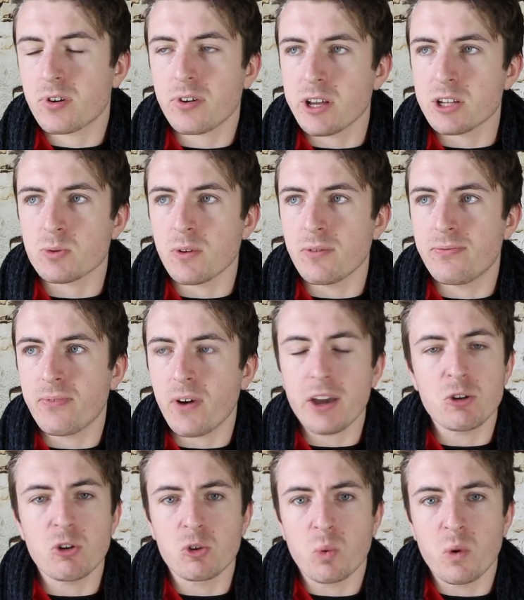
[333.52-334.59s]
Christ, when
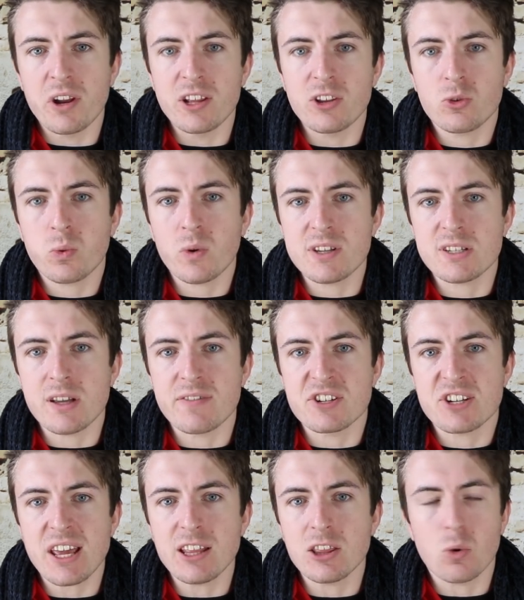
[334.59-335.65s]
Feyenoord won it in
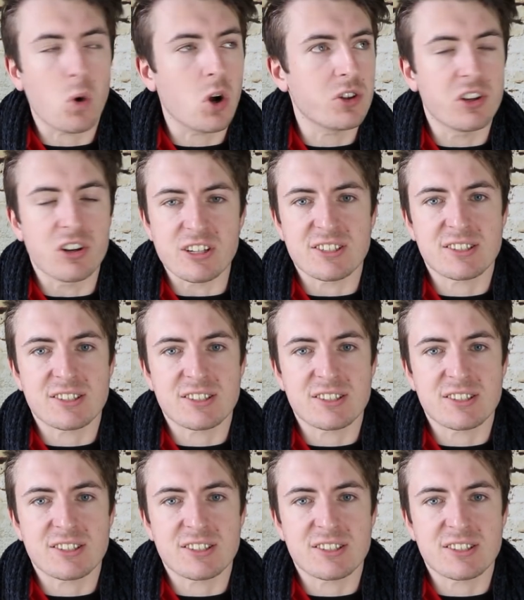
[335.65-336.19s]
2017, the world nearly